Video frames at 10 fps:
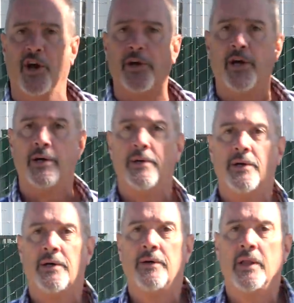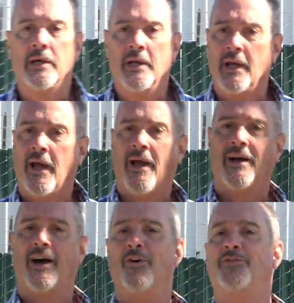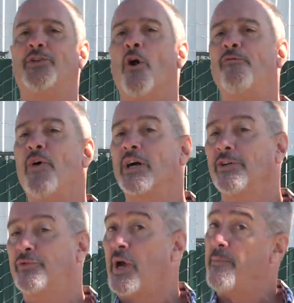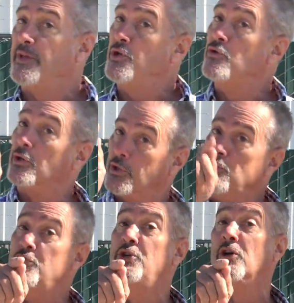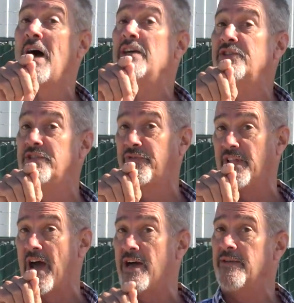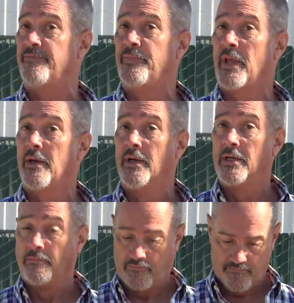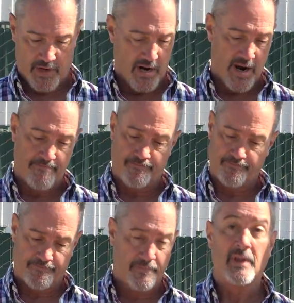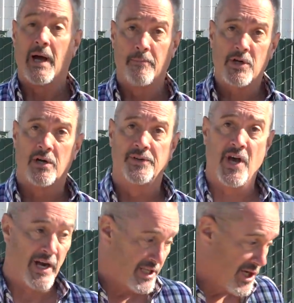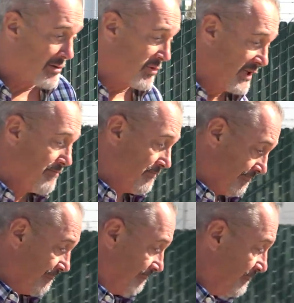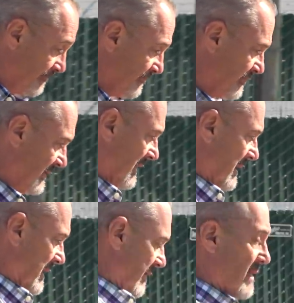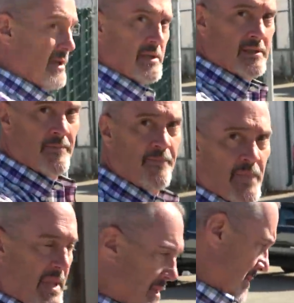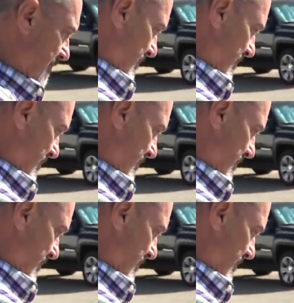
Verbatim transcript: one was putting me down, fool. What's up? Oh, don't fucking threaten me. You lose your license. What's up, fool? What's up, fool? All right, I'm calling Donny Youngblood. Call them. Exactly, call them.